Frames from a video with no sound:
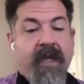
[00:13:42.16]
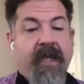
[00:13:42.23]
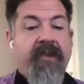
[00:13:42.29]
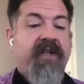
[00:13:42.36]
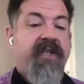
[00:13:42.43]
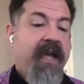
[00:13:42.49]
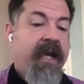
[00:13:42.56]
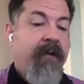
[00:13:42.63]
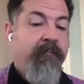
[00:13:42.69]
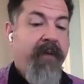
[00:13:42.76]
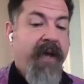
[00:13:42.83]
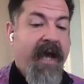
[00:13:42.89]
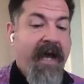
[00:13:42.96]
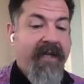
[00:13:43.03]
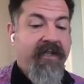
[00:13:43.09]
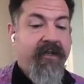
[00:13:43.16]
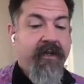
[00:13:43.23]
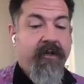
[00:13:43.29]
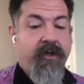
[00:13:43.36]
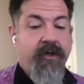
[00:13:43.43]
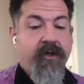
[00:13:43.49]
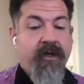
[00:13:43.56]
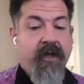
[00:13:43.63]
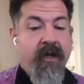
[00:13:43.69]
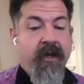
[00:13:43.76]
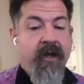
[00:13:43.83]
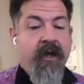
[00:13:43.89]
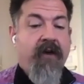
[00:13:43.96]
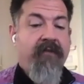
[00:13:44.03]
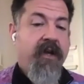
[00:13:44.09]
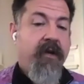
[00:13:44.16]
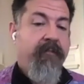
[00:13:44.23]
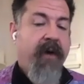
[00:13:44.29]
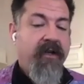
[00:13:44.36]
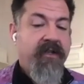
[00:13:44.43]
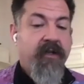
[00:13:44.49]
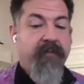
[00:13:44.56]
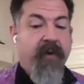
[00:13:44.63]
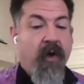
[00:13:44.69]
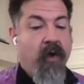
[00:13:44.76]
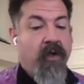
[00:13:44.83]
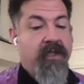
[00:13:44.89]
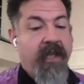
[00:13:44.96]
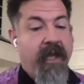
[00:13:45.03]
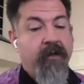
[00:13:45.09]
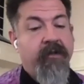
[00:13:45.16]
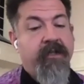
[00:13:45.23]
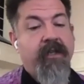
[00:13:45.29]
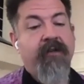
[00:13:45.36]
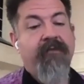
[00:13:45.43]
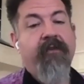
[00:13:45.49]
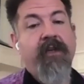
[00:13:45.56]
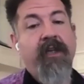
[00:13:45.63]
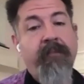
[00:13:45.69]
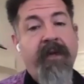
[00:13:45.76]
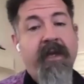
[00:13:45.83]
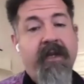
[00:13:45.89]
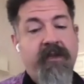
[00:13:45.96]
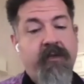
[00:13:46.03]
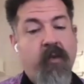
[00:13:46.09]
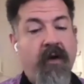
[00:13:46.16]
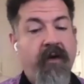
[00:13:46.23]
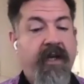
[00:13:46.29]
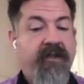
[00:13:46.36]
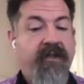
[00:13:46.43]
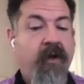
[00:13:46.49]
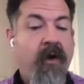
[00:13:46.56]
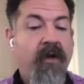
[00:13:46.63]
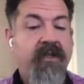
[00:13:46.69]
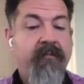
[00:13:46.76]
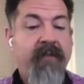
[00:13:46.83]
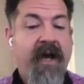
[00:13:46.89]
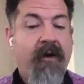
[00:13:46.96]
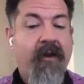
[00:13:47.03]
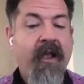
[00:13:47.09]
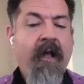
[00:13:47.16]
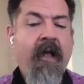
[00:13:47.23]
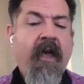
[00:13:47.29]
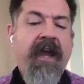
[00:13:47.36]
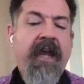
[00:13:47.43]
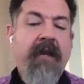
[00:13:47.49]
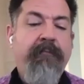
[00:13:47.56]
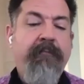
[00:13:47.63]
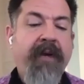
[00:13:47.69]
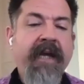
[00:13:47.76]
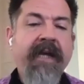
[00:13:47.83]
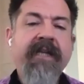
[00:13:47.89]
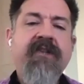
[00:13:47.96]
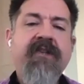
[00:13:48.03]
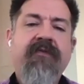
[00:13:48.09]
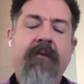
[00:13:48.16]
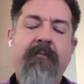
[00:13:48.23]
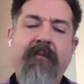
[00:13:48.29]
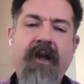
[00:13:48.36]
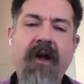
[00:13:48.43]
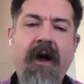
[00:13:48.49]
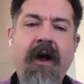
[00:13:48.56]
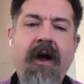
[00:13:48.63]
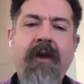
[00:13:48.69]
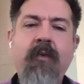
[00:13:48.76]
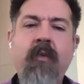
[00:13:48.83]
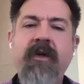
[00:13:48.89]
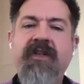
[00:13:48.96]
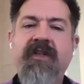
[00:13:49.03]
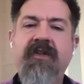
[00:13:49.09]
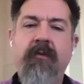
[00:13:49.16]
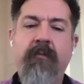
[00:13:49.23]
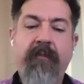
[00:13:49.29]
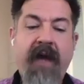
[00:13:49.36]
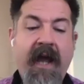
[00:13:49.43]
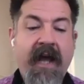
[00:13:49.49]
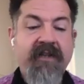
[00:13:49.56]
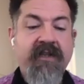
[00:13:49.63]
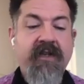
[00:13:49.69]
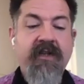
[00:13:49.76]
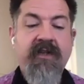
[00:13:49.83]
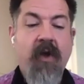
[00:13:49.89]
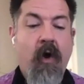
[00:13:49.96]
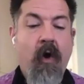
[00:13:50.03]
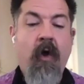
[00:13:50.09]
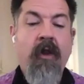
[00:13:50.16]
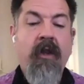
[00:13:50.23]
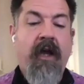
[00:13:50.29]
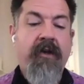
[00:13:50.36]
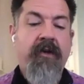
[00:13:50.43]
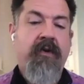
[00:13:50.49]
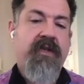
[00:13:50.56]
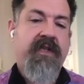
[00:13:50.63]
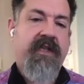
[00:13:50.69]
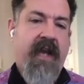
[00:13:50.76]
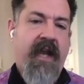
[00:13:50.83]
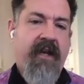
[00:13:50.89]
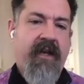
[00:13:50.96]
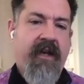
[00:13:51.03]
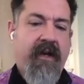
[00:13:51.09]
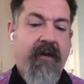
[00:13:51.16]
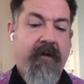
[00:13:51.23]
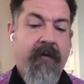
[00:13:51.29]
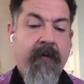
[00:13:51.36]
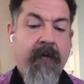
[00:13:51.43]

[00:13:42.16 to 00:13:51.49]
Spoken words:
In the same passage of the Apostle Paul's letter to the Philippians, where he talks about a peace from God which surpasses all understanding,